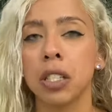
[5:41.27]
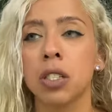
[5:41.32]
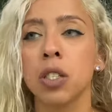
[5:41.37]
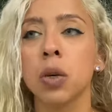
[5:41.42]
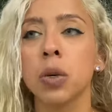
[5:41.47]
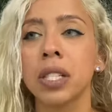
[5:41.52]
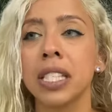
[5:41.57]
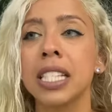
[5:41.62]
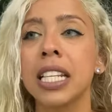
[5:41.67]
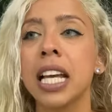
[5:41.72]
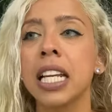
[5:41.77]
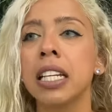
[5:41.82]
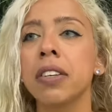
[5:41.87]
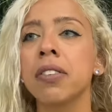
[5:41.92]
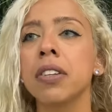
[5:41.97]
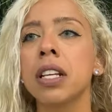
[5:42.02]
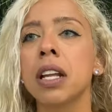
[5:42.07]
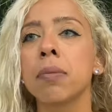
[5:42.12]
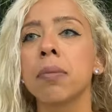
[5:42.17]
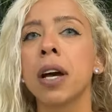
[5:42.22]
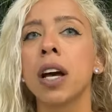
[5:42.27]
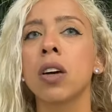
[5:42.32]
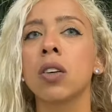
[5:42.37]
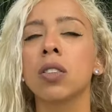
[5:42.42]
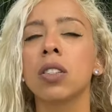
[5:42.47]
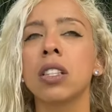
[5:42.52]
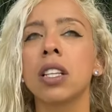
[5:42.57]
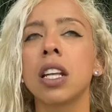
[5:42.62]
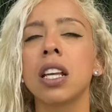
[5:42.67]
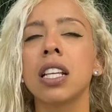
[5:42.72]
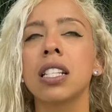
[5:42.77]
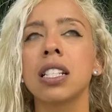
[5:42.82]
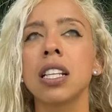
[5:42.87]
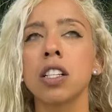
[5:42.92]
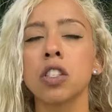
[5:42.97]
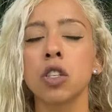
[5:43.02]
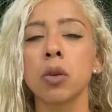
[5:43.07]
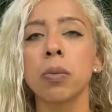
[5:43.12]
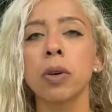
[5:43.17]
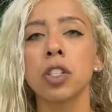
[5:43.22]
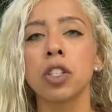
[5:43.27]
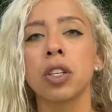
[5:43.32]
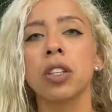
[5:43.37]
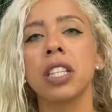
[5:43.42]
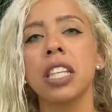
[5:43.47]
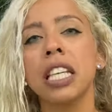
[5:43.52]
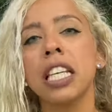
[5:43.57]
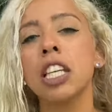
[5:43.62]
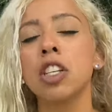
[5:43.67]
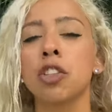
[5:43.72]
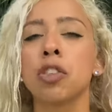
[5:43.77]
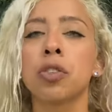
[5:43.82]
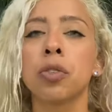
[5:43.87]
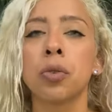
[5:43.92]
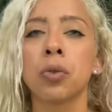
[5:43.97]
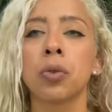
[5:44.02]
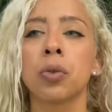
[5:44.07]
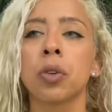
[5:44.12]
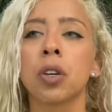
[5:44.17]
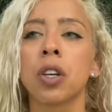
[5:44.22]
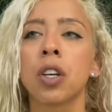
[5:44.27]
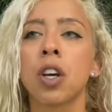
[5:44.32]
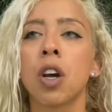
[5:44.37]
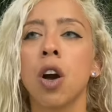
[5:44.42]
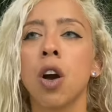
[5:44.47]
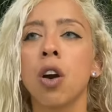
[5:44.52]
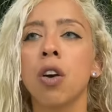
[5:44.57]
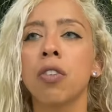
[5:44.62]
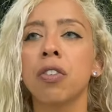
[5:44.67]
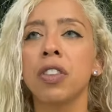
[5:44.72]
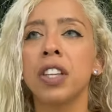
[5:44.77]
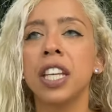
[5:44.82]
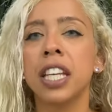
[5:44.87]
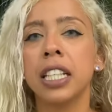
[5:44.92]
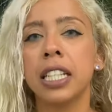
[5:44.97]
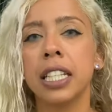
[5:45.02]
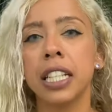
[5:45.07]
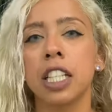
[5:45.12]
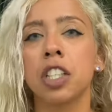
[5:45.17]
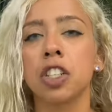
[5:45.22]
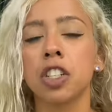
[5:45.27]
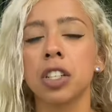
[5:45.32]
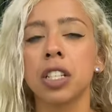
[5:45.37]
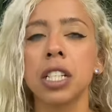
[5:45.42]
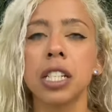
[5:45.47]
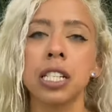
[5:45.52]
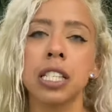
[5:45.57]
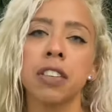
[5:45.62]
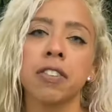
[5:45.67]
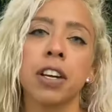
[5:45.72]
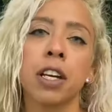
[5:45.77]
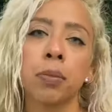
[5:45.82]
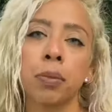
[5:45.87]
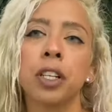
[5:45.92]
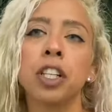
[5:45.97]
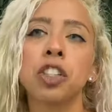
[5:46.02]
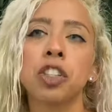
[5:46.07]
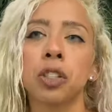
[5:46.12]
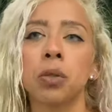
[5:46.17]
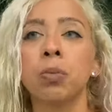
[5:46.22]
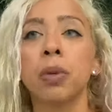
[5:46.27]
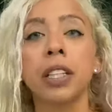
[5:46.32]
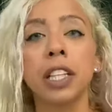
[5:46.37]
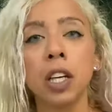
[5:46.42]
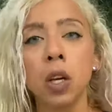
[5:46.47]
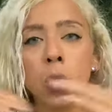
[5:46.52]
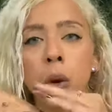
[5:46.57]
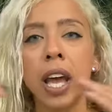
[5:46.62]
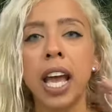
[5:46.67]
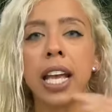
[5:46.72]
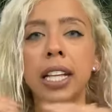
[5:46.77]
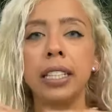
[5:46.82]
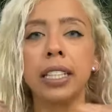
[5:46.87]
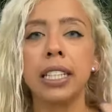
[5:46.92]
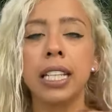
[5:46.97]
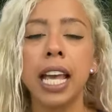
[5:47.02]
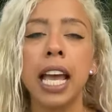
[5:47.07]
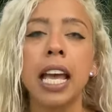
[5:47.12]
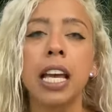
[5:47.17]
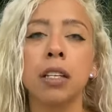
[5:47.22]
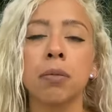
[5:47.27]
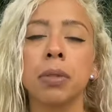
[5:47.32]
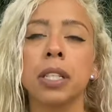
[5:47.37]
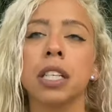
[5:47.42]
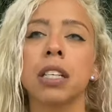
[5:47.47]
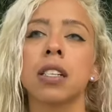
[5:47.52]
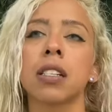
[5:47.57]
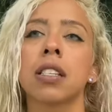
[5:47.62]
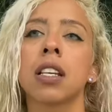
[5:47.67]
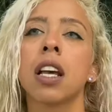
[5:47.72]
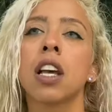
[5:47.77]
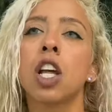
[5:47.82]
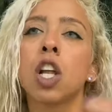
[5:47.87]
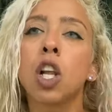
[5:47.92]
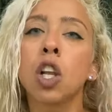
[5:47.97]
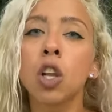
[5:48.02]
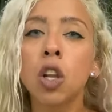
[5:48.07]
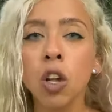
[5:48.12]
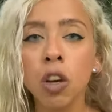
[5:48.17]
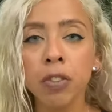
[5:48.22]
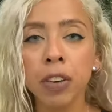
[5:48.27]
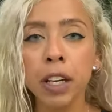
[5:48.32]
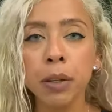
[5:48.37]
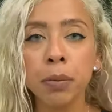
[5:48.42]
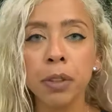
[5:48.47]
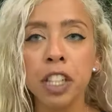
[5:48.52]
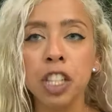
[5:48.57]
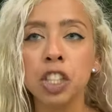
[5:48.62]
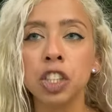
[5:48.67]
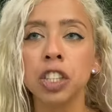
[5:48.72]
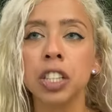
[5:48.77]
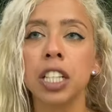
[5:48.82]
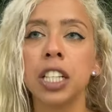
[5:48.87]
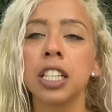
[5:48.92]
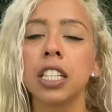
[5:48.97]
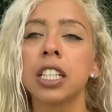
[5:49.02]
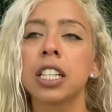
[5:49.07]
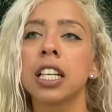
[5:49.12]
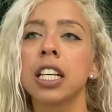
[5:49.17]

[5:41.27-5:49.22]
So it's not even about, it's not so much on the issue of the addiction is the vibration, but they go hand in hand because low vibration